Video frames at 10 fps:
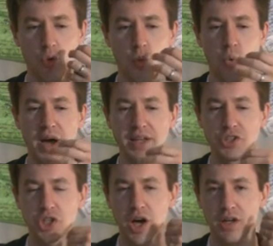white
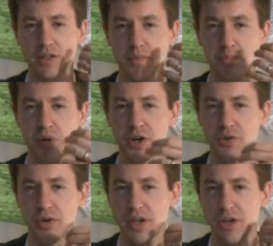chocolate
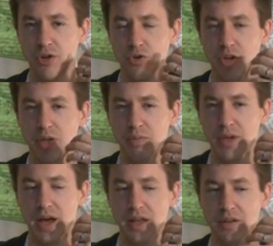buttery cream
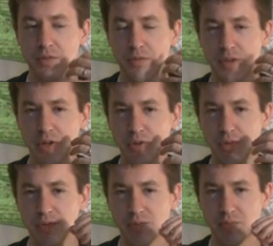kind of
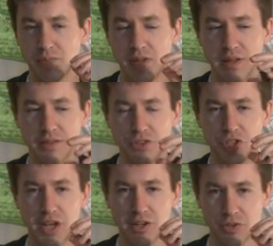feel.
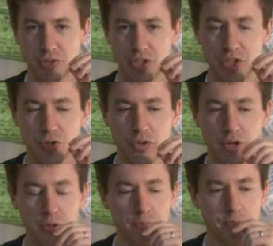Gentle
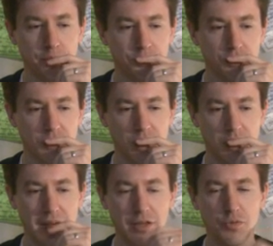though,
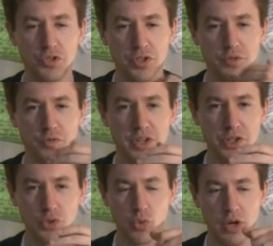like you've just
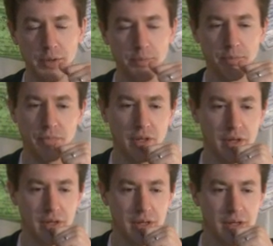finished one.
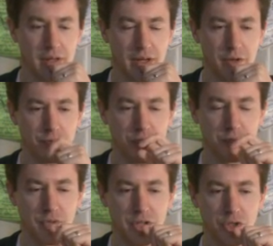Like you've
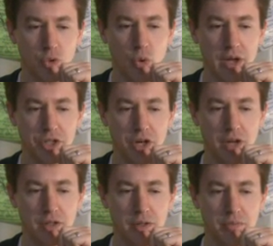just finished a white
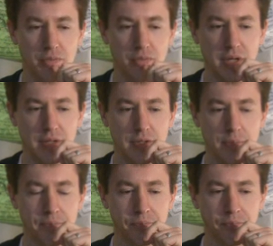chocolate piece.
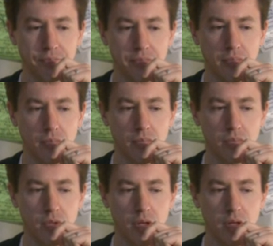
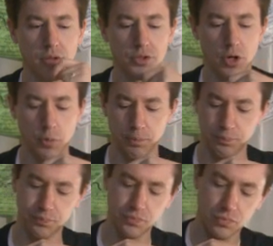So,
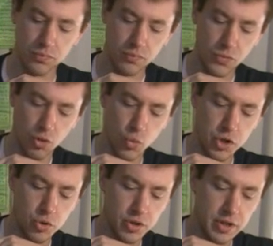when
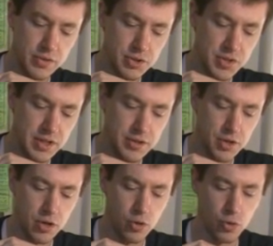you look at this tea as
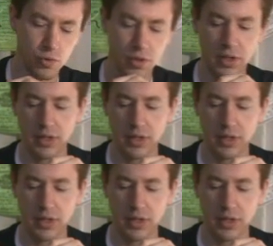a whole,